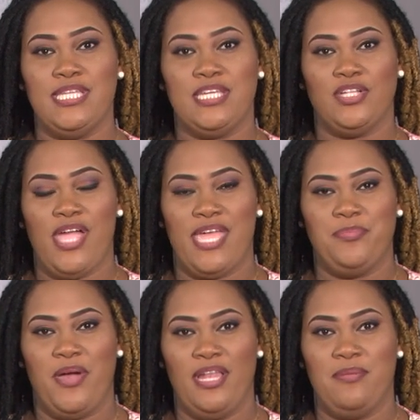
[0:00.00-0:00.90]
Legal
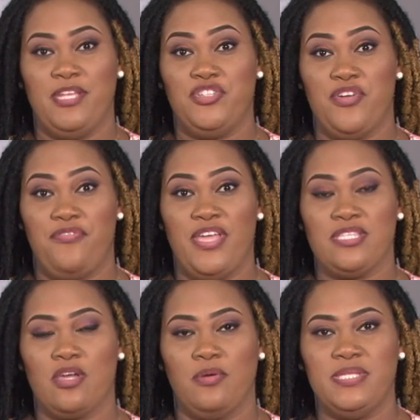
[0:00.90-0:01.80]
and Parliamentary
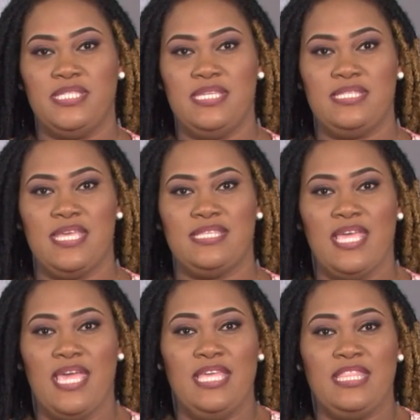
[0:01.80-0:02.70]
Affairs Committee
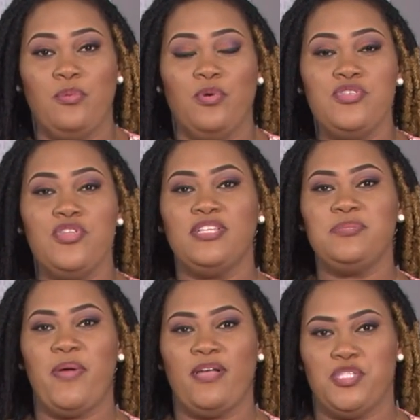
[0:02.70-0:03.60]
says they will
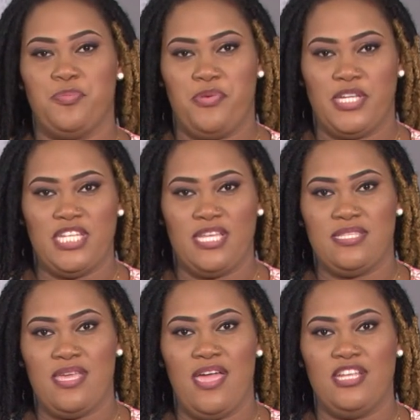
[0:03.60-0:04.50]
not bow to pressure
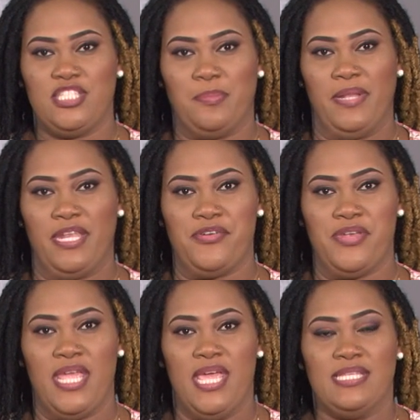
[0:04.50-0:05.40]
to urge the
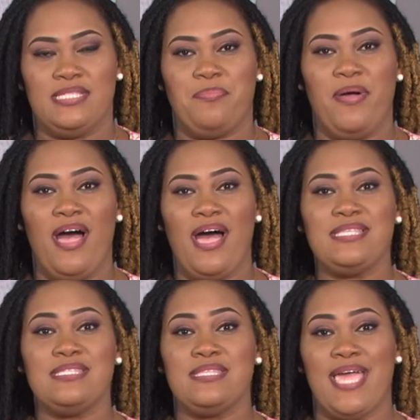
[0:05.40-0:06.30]
plenary to
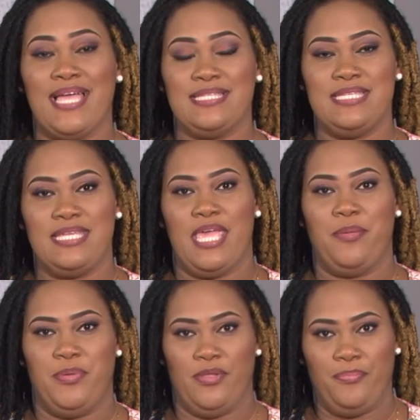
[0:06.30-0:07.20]
pass the
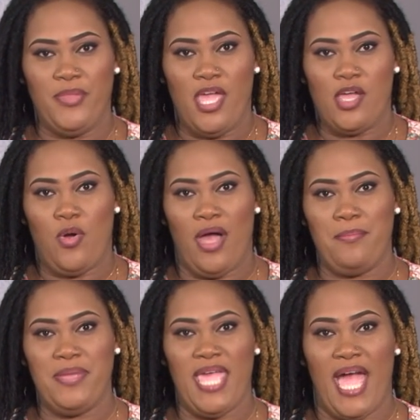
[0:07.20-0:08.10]
anti-gay bill.
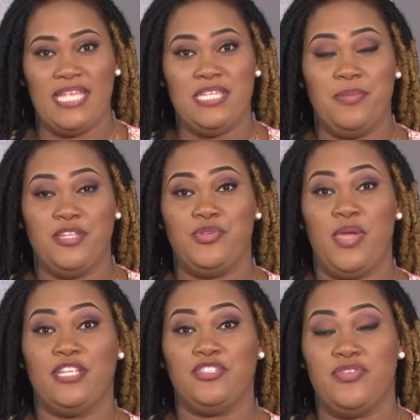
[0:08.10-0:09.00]
Kwame Anyimadu
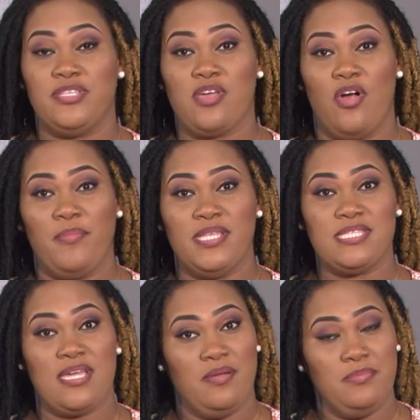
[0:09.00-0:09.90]
Antwi's
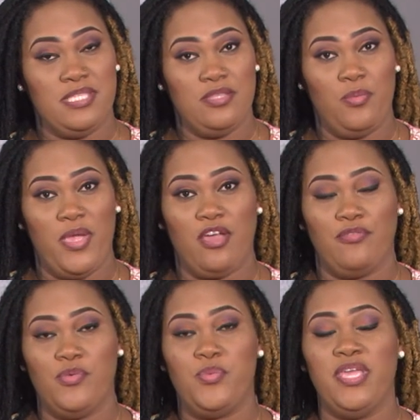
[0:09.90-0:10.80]
comment comes in the wake
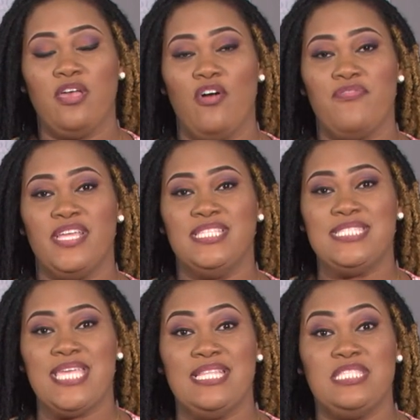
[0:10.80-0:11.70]
of a week of
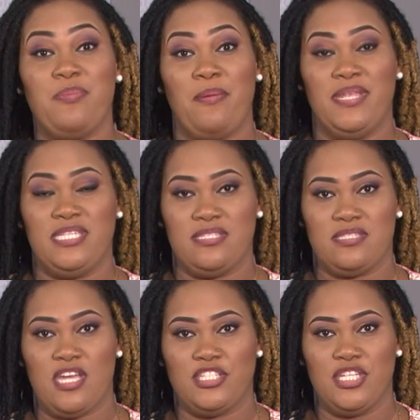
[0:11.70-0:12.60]
intense public
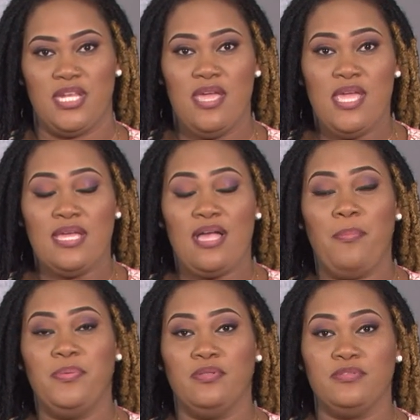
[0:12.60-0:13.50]
discussion
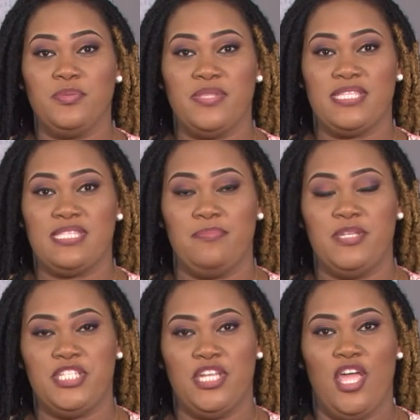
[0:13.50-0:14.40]
coupled with the
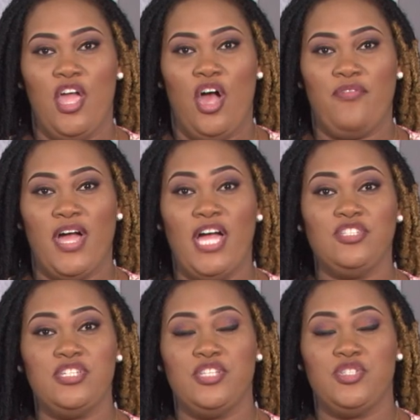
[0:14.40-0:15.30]
submission of
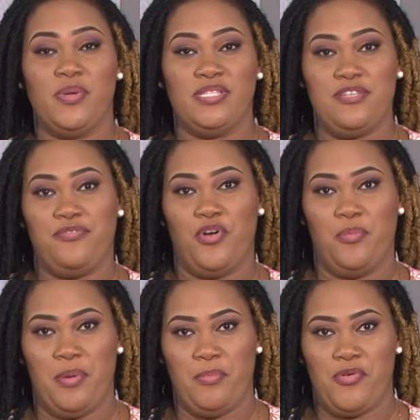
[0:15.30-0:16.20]

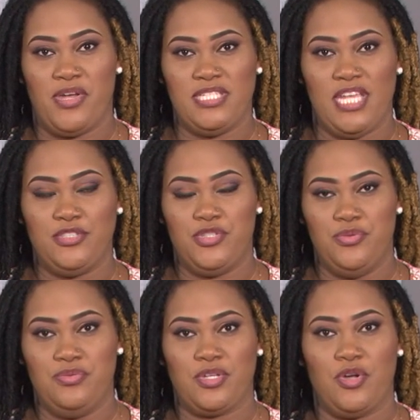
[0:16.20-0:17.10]
124 memoranda
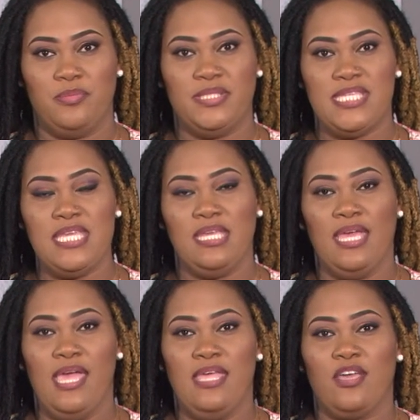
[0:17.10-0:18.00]
to the committee.
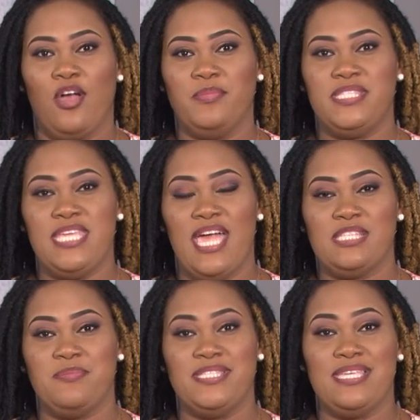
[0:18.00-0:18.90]
The committee
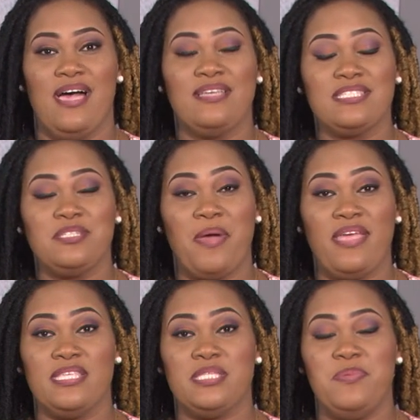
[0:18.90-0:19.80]
has been tasked
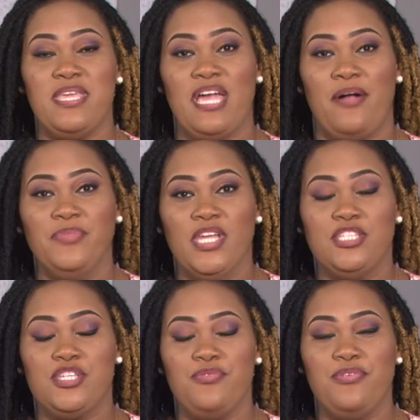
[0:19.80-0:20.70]
by the Speaker
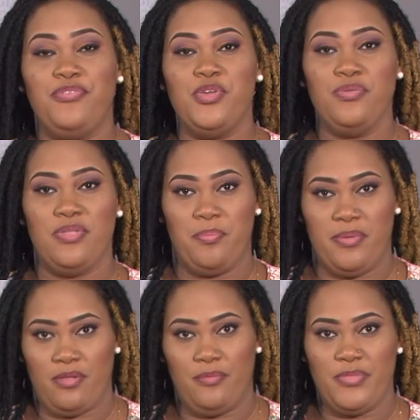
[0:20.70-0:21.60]
to review the
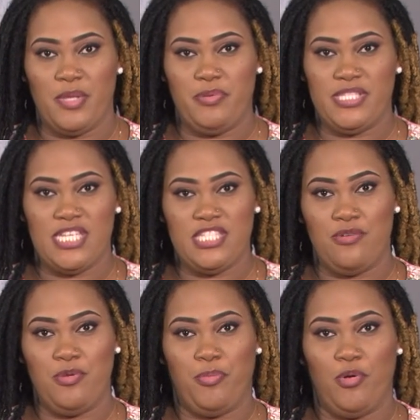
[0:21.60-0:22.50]
bill and present
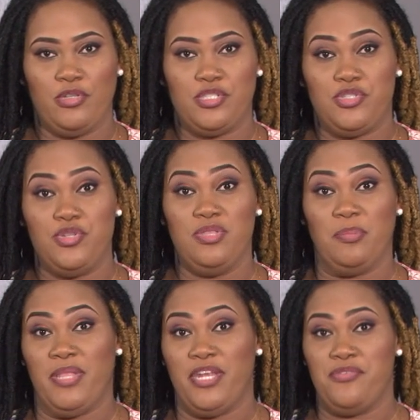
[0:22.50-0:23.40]
a report to
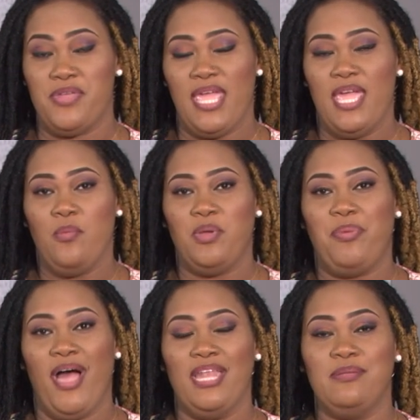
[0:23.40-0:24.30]
the plenary when
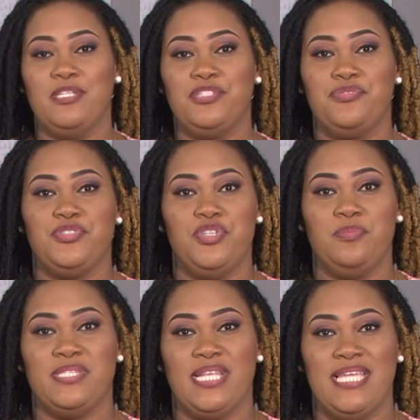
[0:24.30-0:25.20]
Parliament
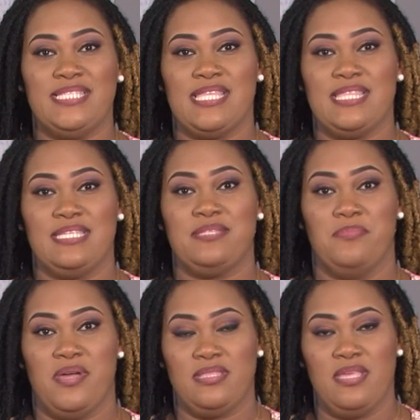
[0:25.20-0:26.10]
resumes later this
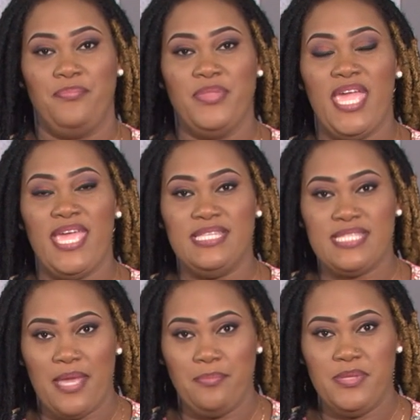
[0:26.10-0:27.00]
month.
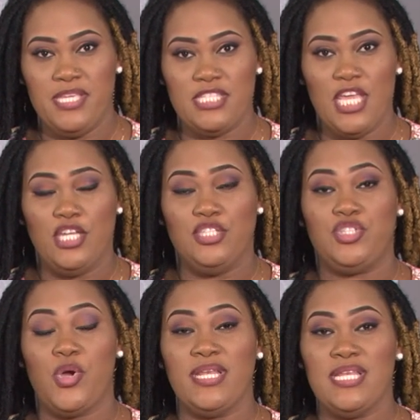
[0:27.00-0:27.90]
Eight MPs
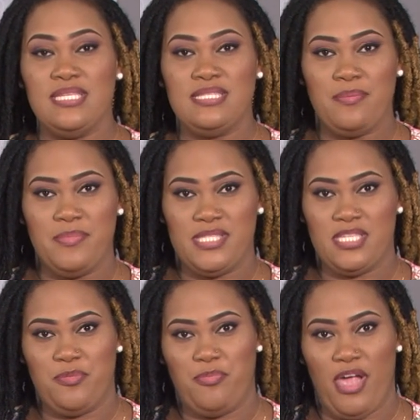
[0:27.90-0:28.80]
jointly
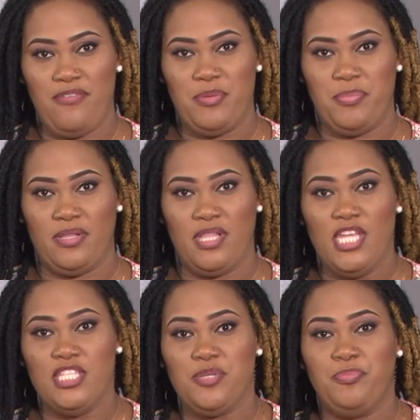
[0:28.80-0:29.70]
submitted a private bill
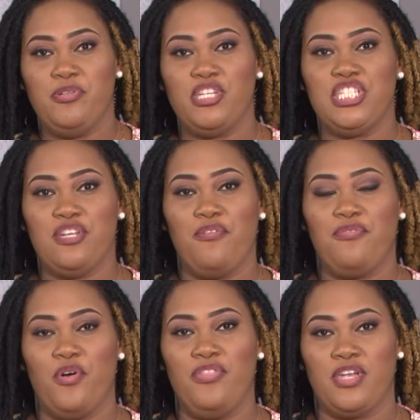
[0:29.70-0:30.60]
to push
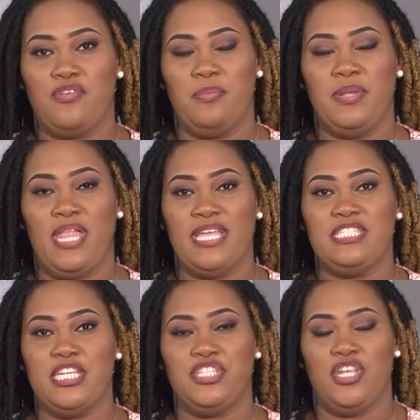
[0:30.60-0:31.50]
for the
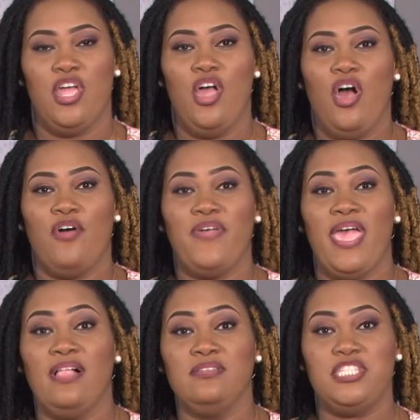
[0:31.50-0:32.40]
criminalization of
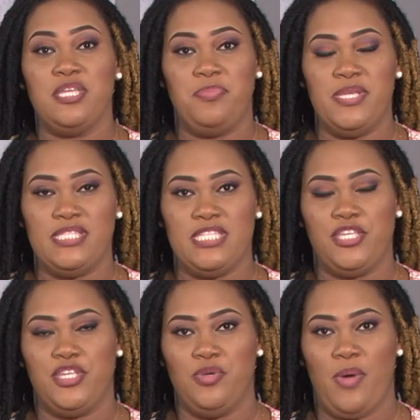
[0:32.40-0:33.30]

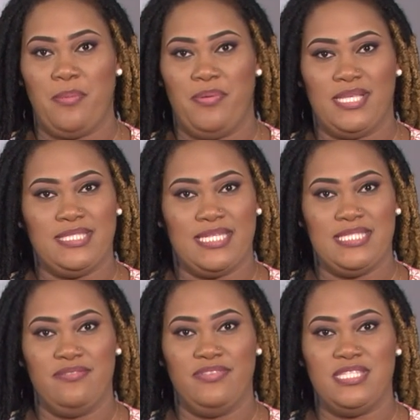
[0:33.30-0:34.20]
LGBTQI
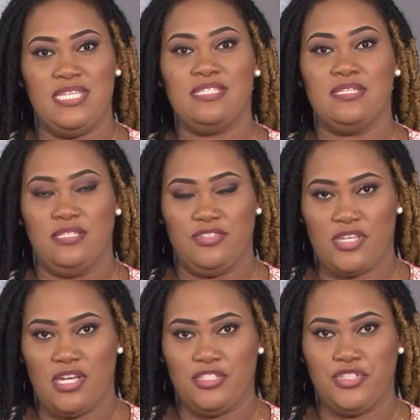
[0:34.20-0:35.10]
activities in
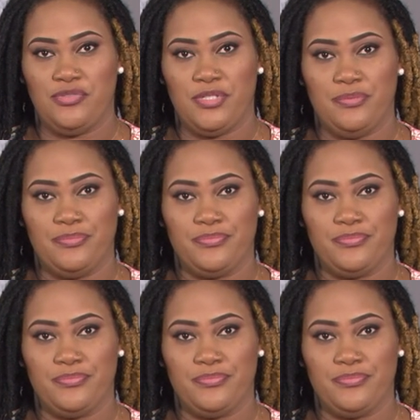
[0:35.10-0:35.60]
the country.